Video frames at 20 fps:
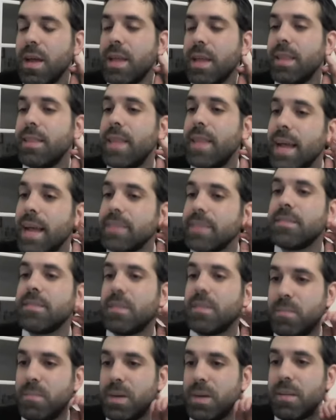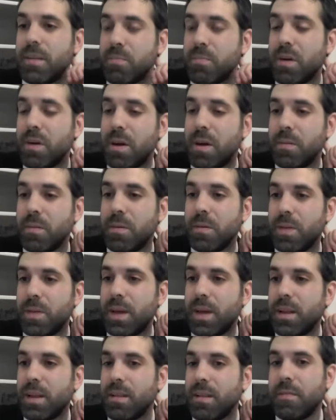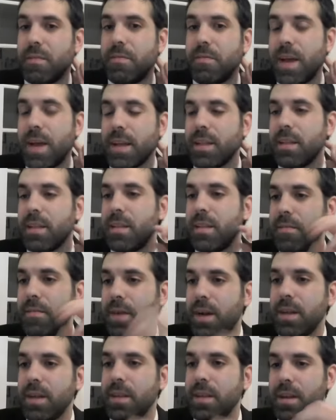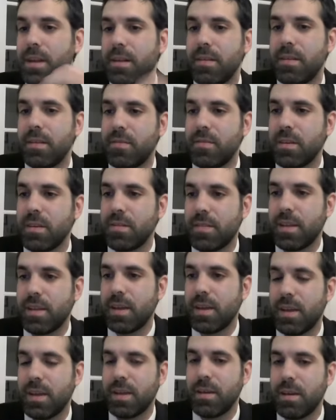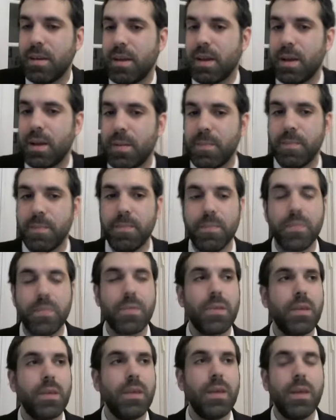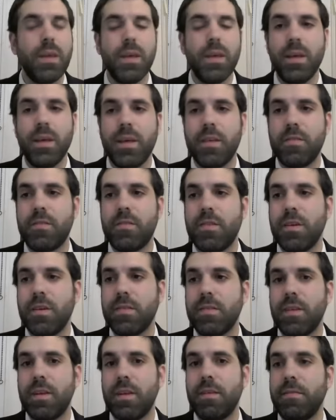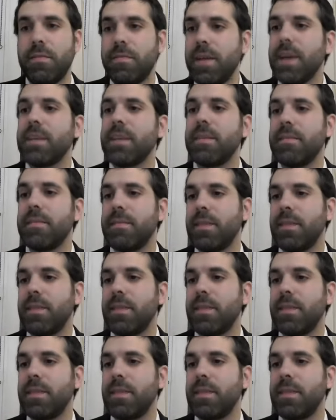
That's the bigger problem. And the fact that they violated is just a um, is just an effect of